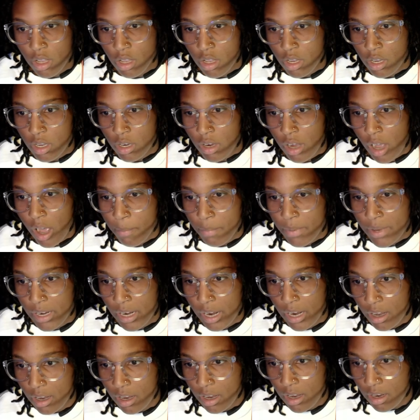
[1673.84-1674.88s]
Copy
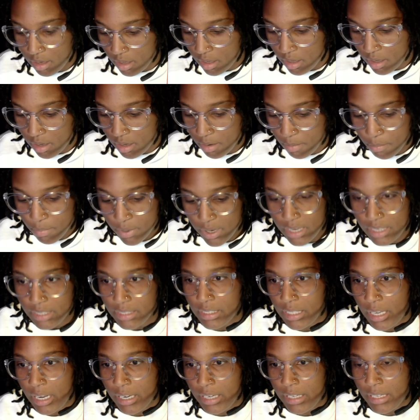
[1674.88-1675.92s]
that. Place
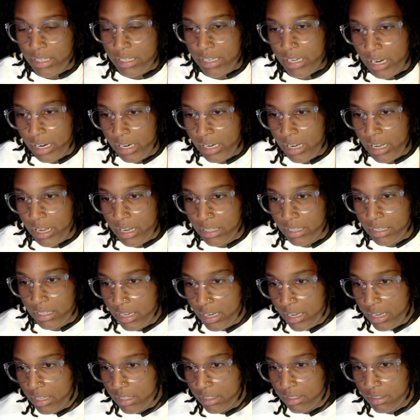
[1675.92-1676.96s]
that
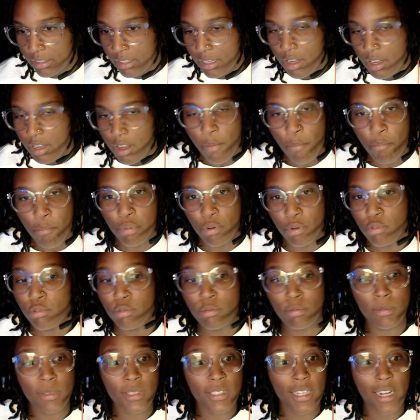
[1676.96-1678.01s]
ga.
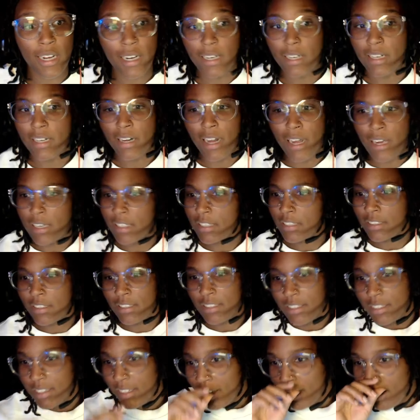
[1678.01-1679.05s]
Boom shakalaka.
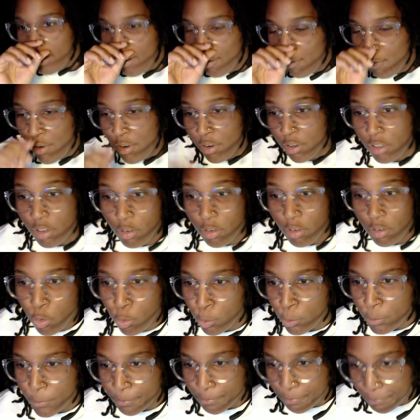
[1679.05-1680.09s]
We on a
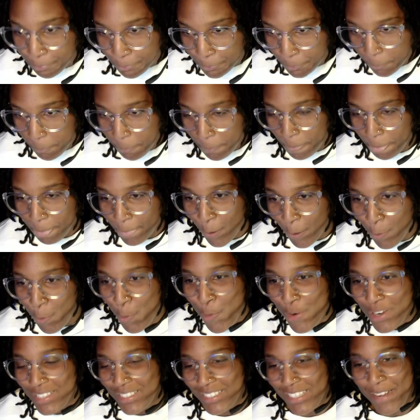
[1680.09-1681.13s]
roll. Who
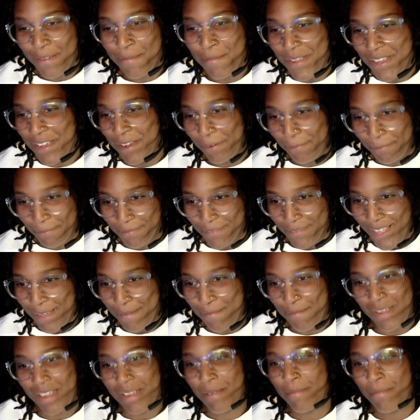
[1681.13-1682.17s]
is MM?
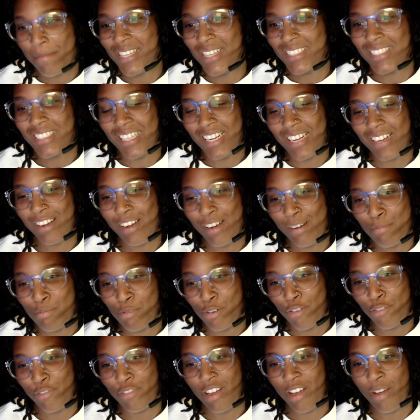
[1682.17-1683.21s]
Maybe his GitHub
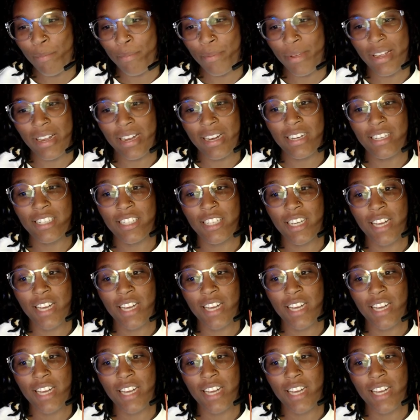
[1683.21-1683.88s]
profile page